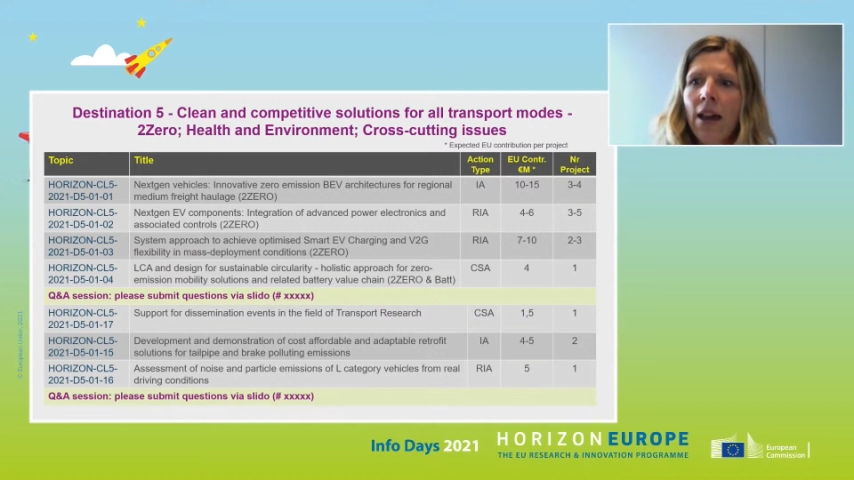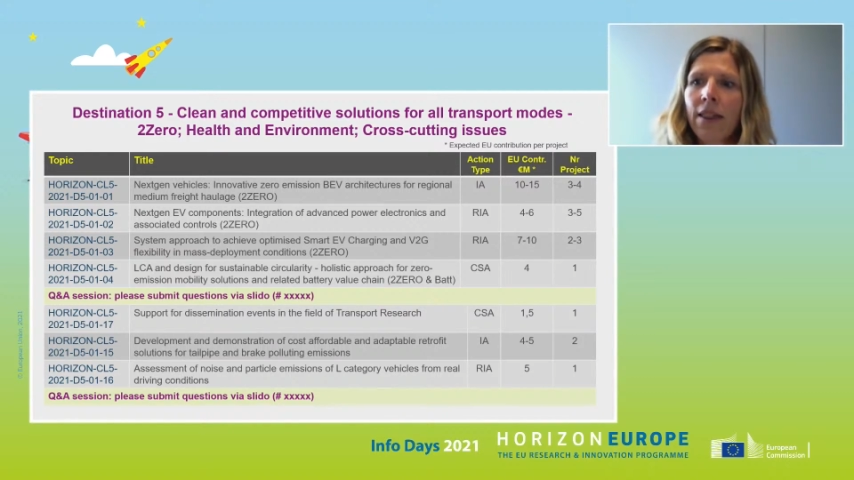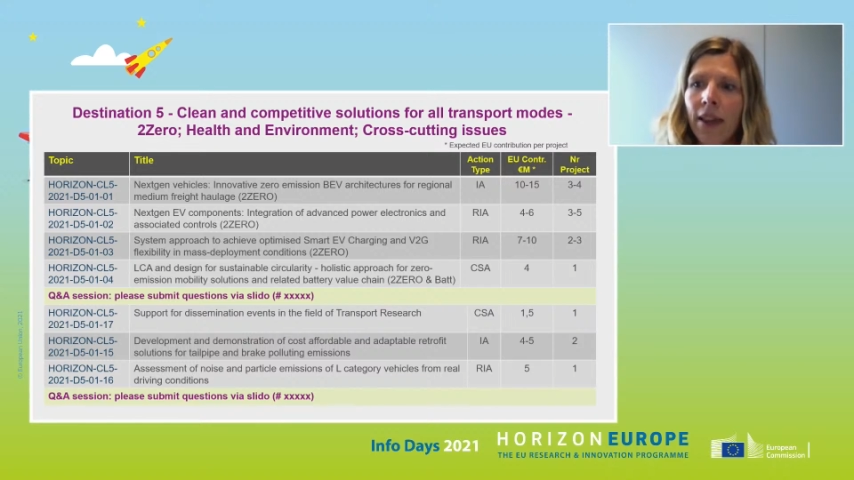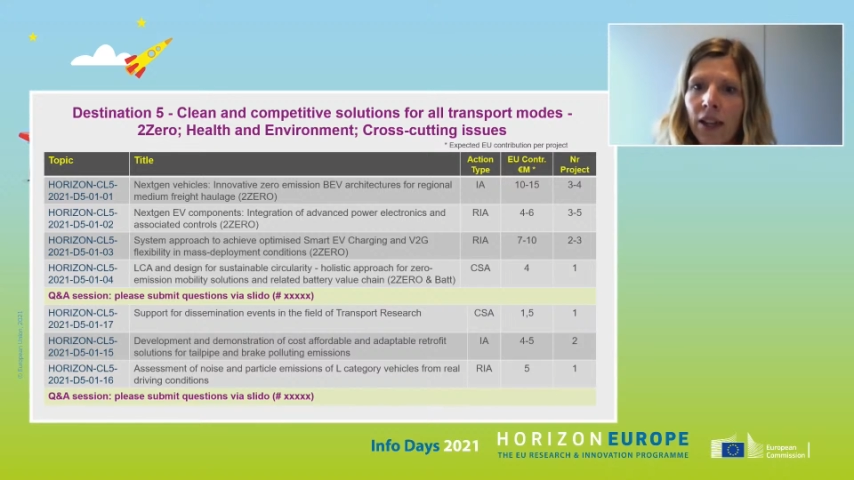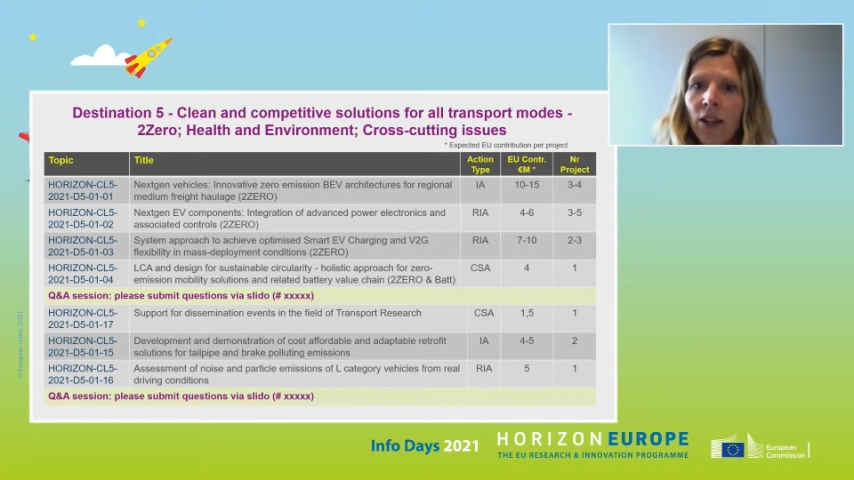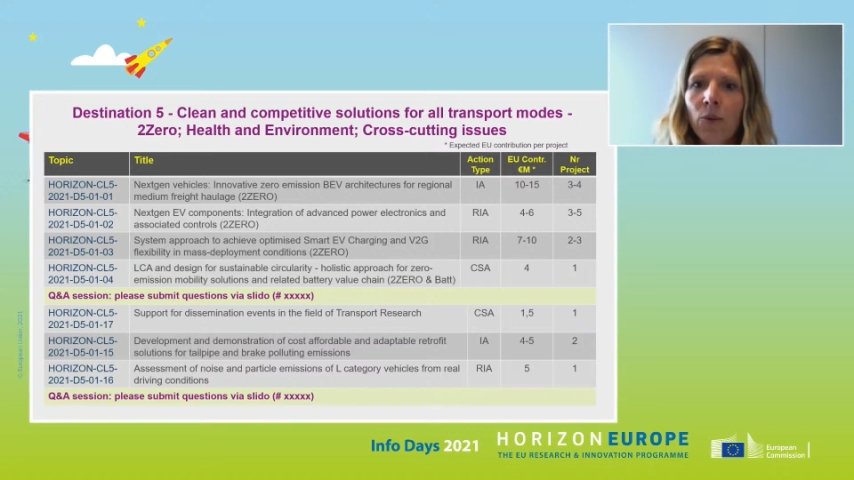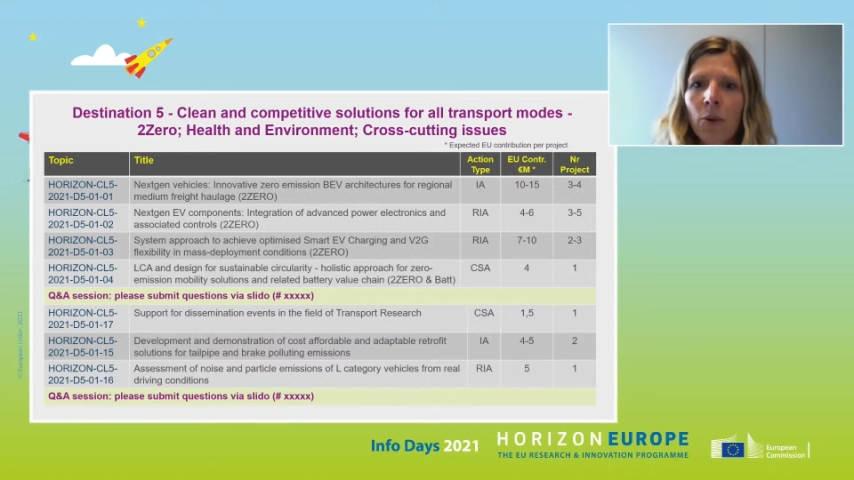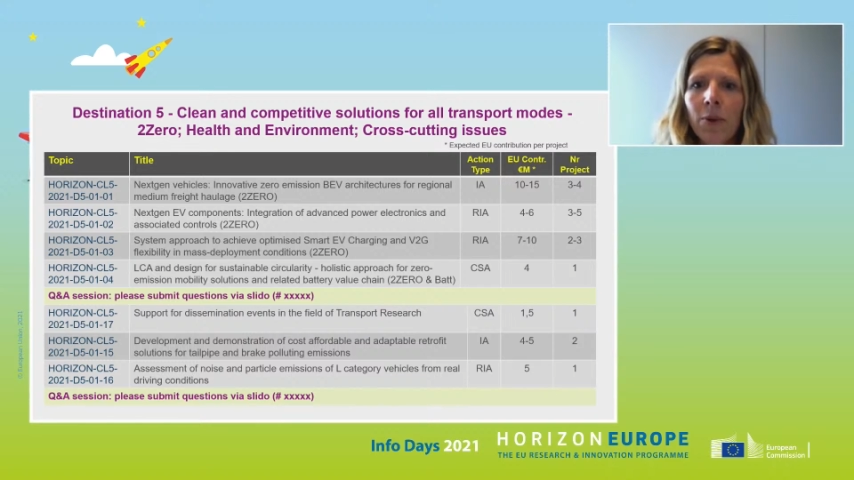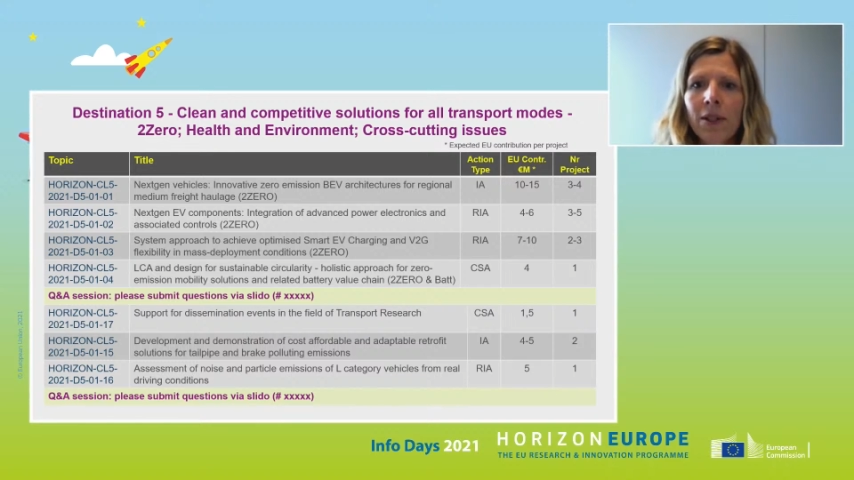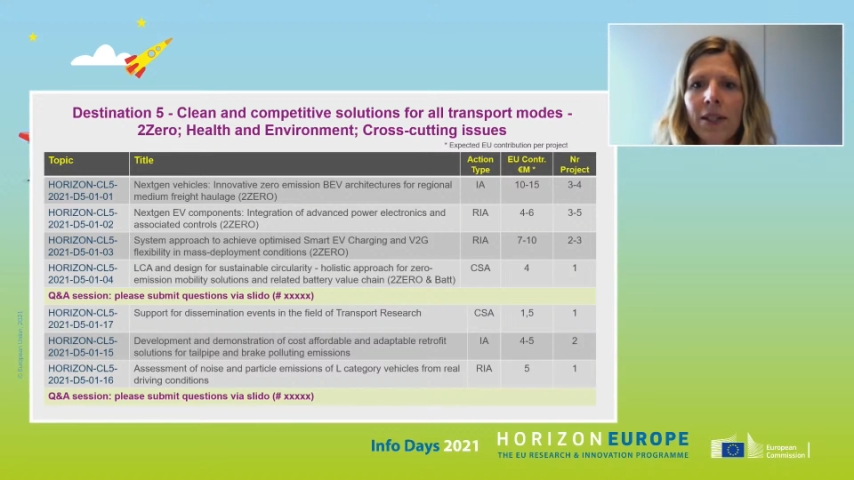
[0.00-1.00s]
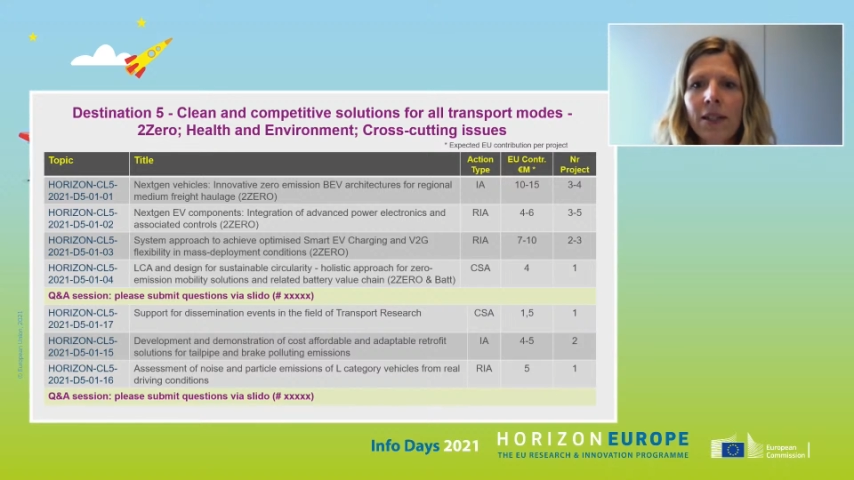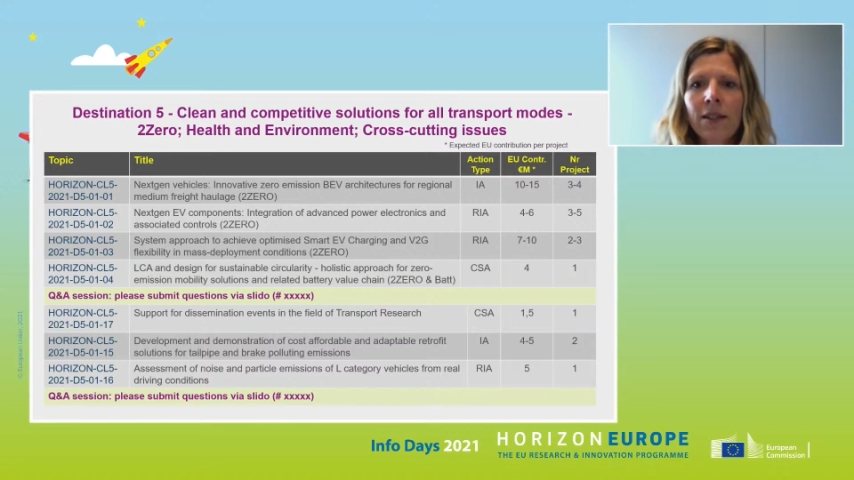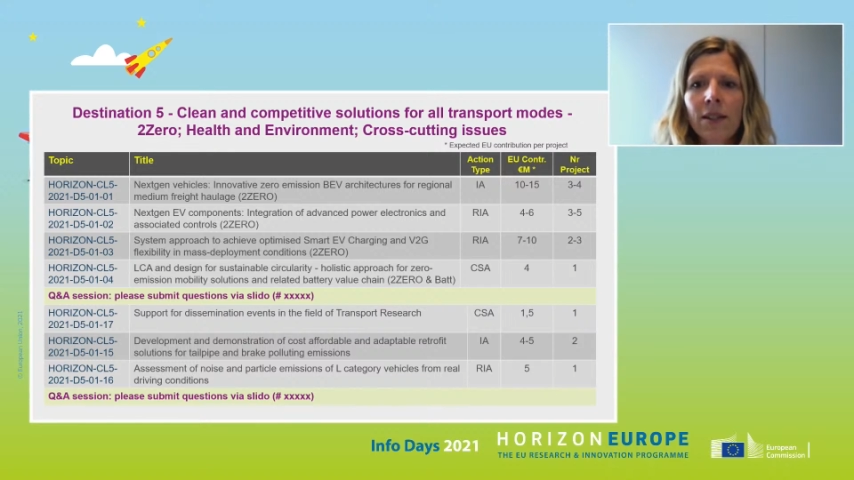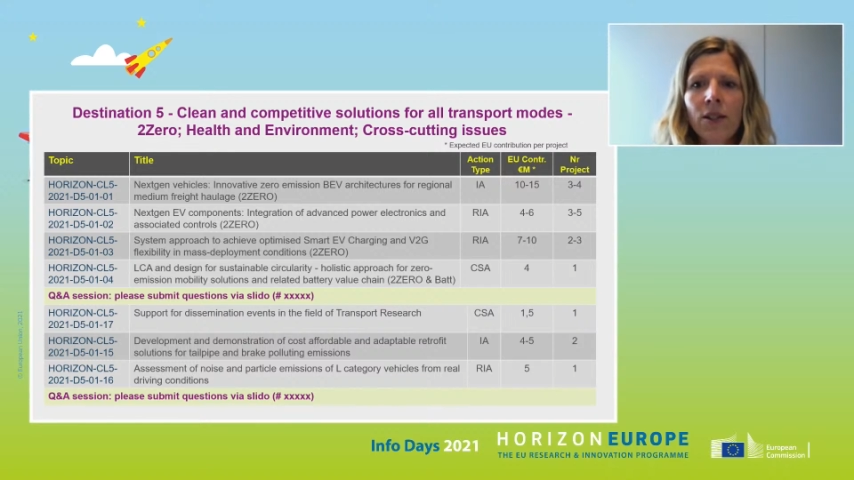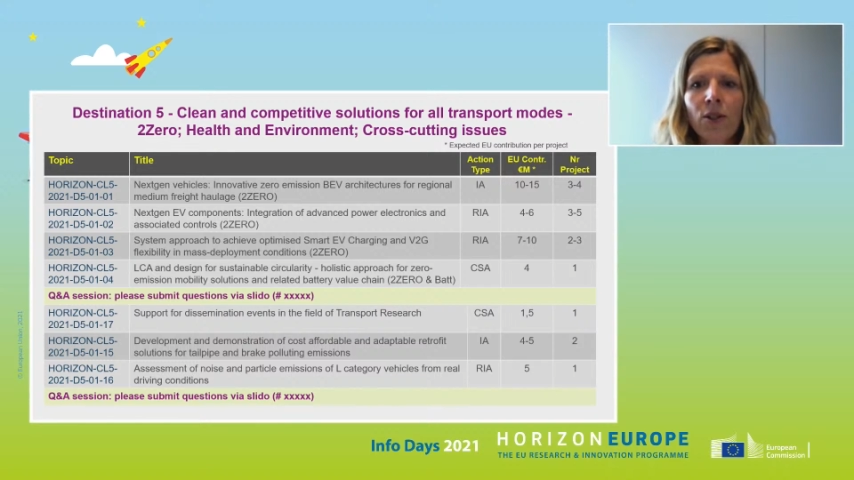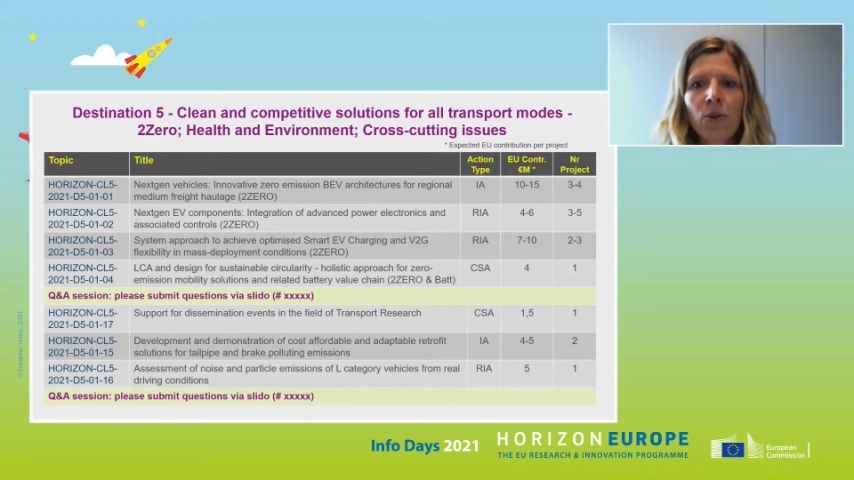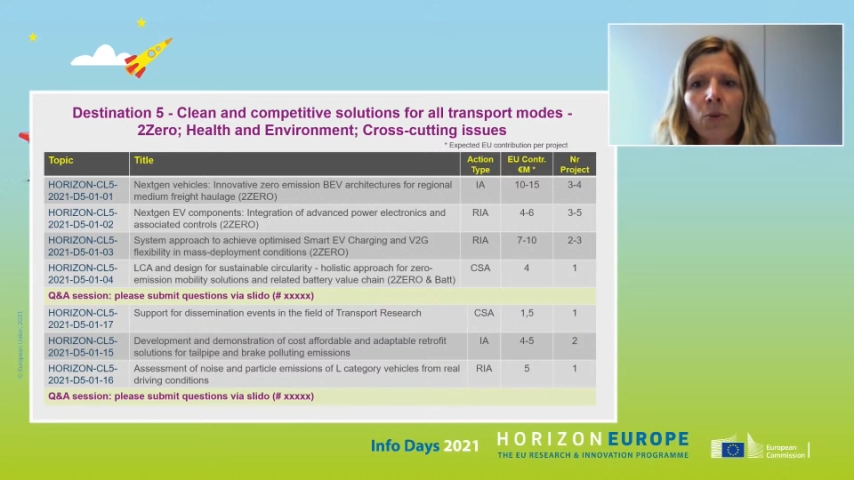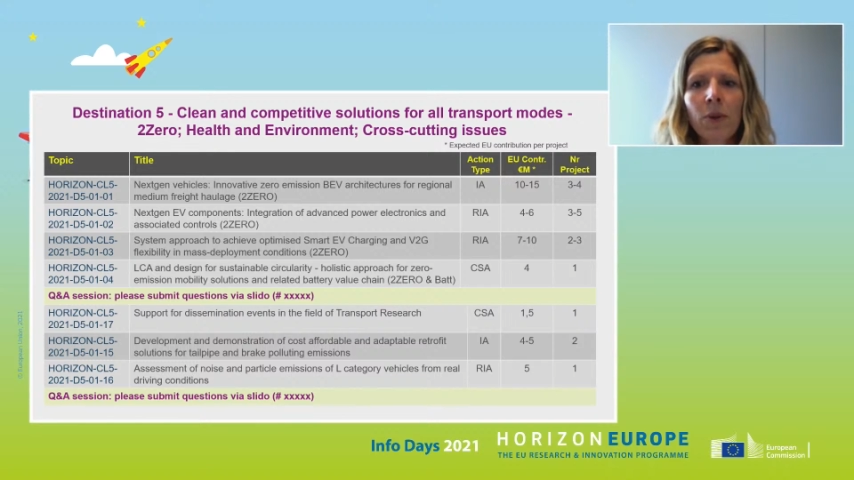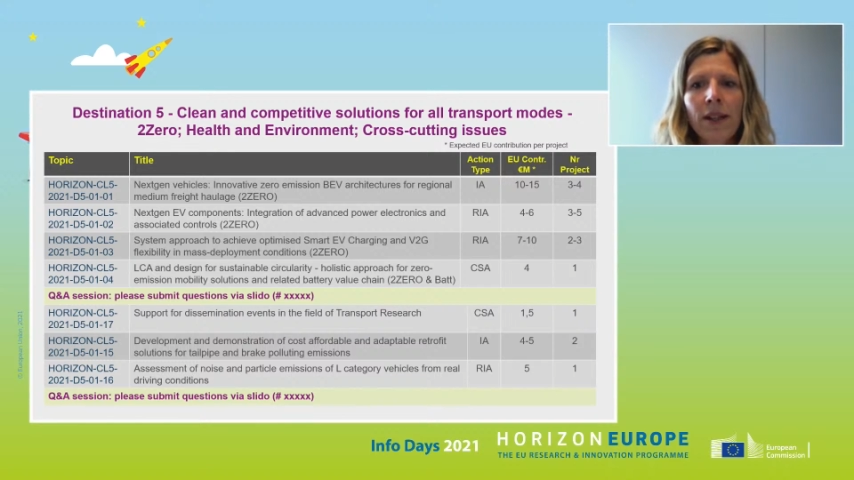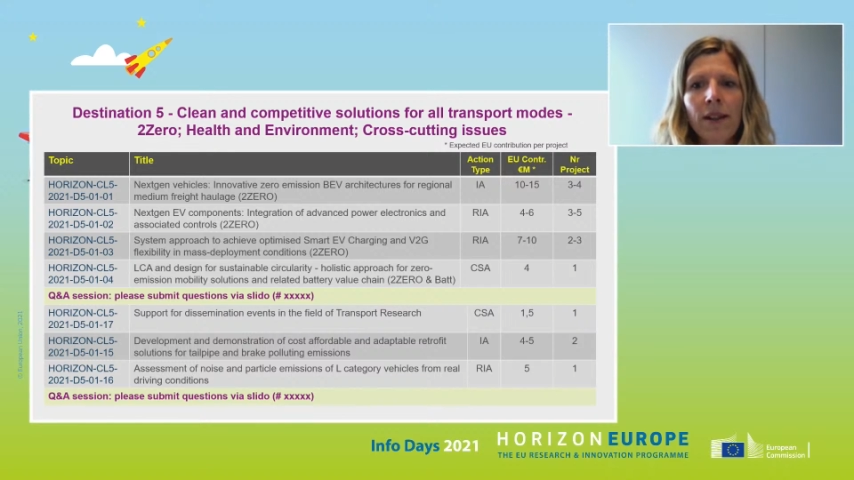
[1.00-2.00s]
Then we will continue
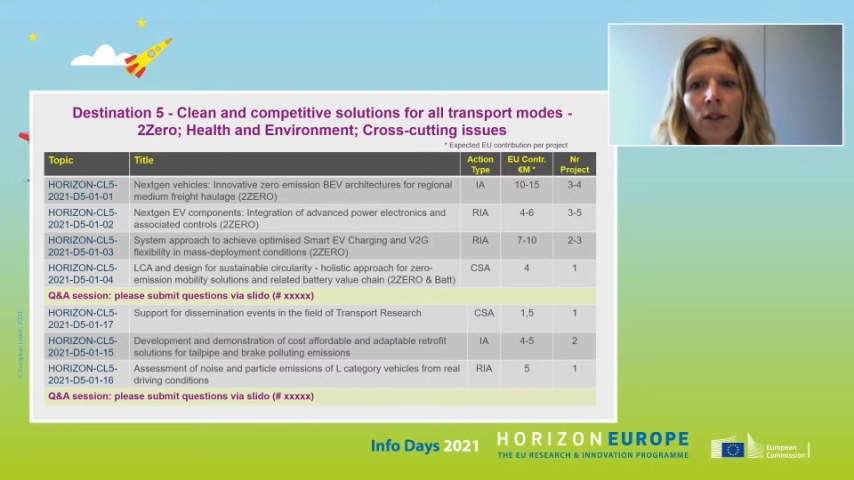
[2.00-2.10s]
with